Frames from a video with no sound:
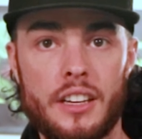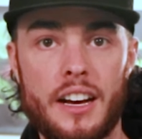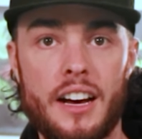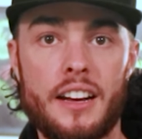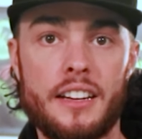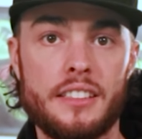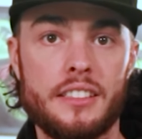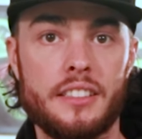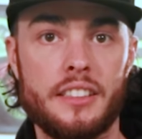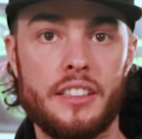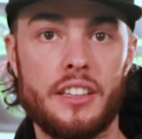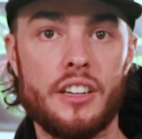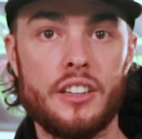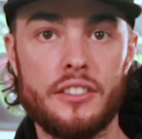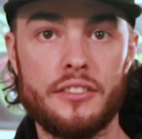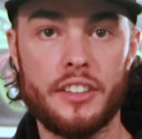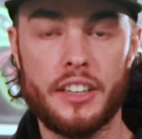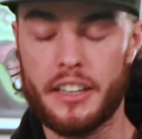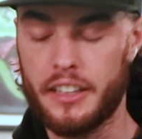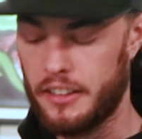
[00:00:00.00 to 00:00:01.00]
Honestly,
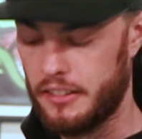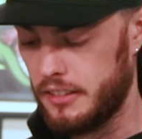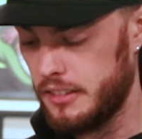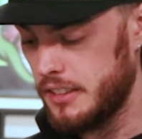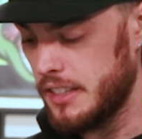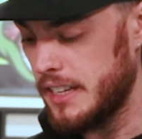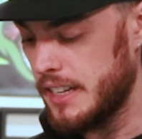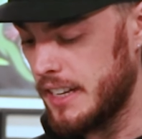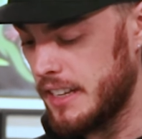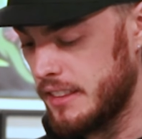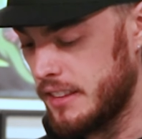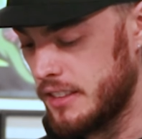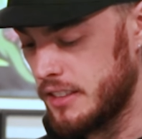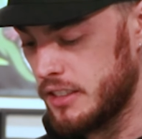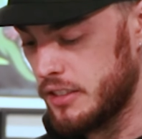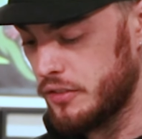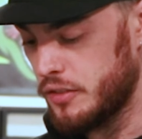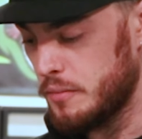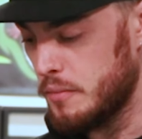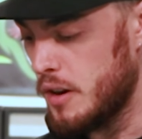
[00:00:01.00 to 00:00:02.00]
overkill. I got
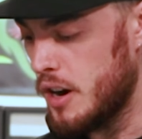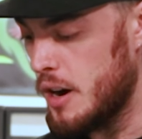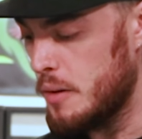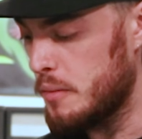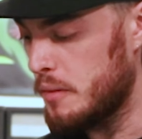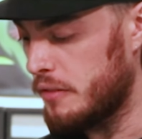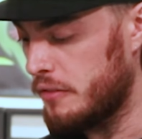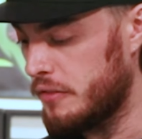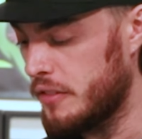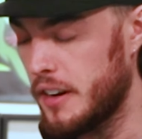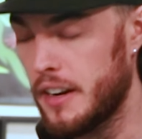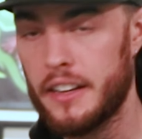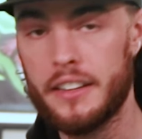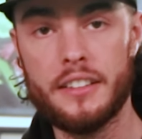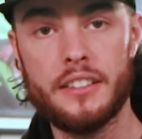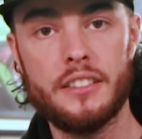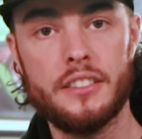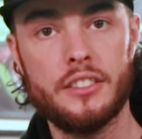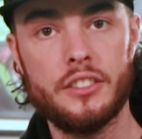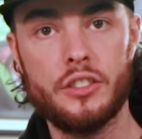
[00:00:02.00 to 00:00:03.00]
this from Harbor Freight,
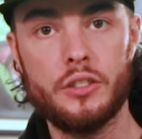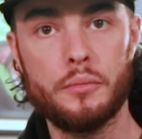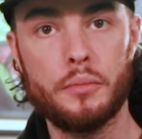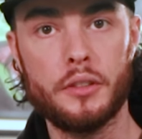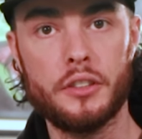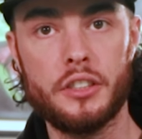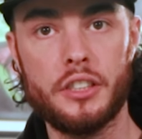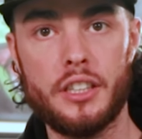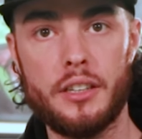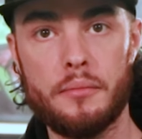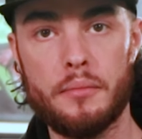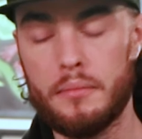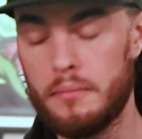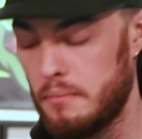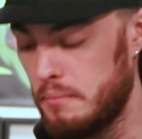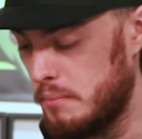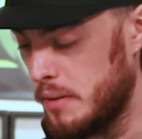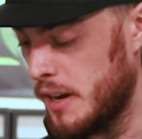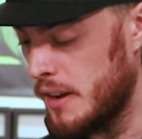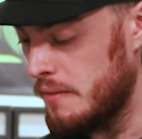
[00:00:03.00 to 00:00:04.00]
super cheap,
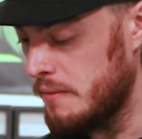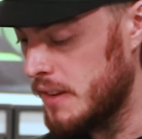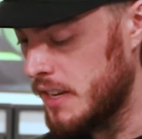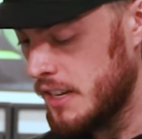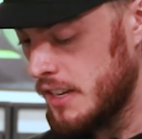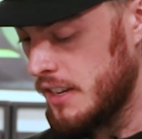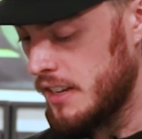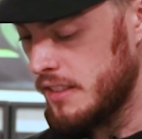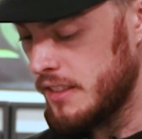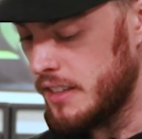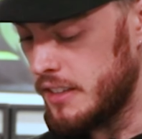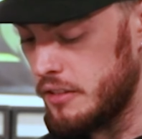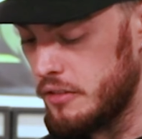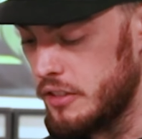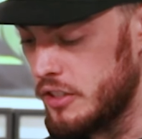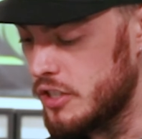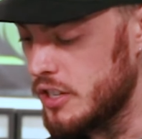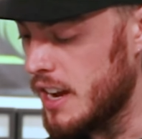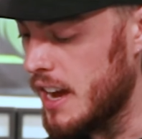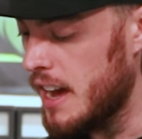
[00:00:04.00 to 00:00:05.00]
but they do
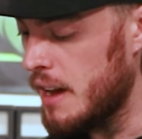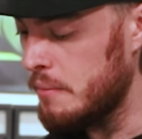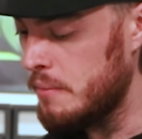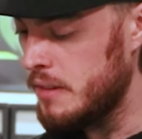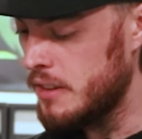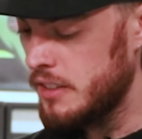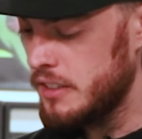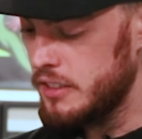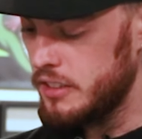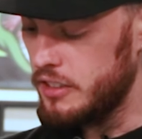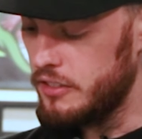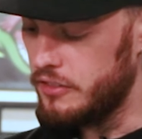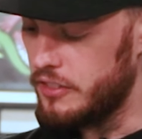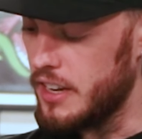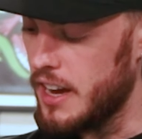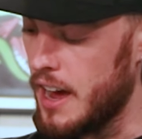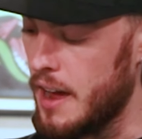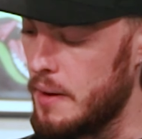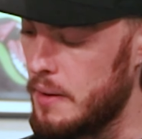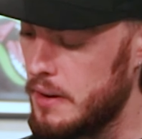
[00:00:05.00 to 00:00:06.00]
the job. You've
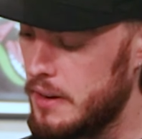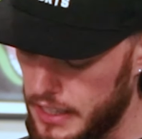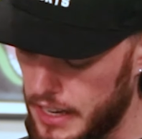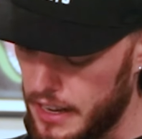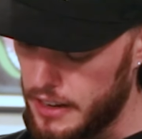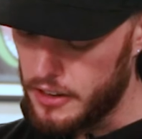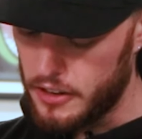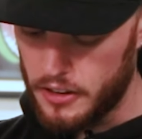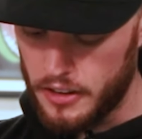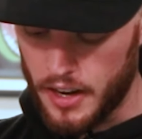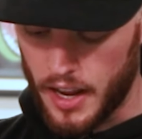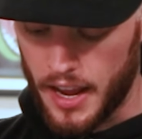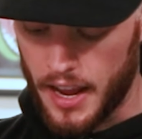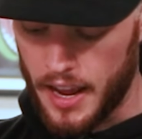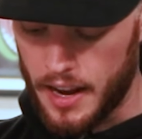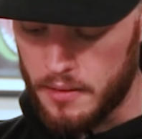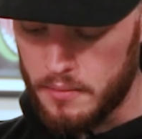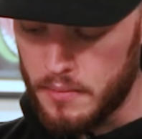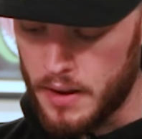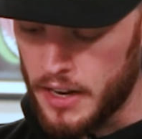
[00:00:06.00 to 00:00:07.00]
got standard
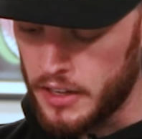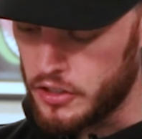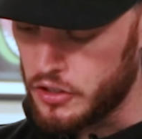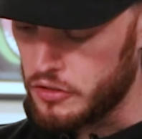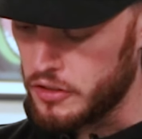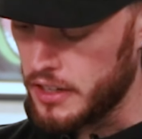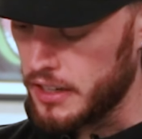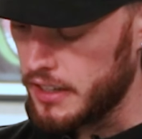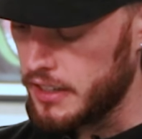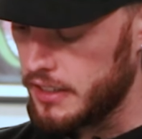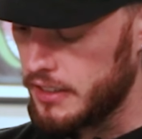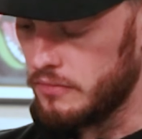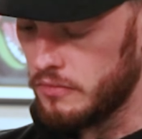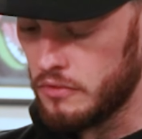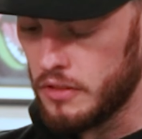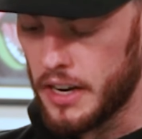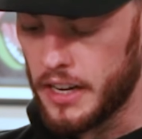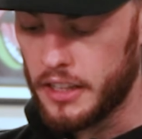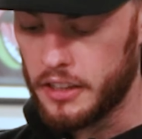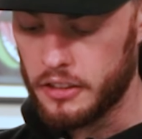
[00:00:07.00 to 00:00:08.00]
and metric,
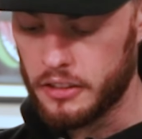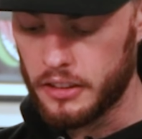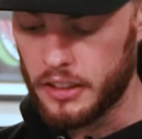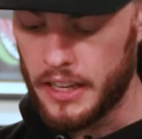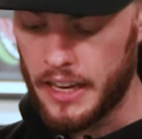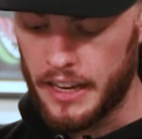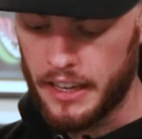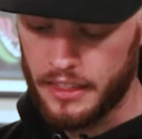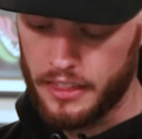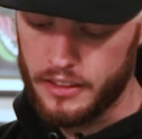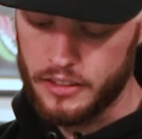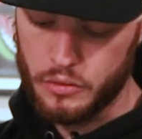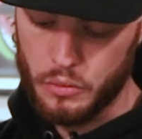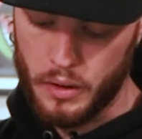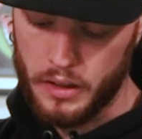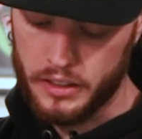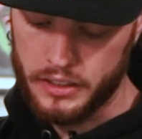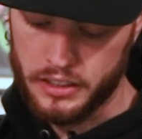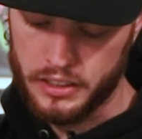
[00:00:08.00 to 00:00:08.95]
regular length, as well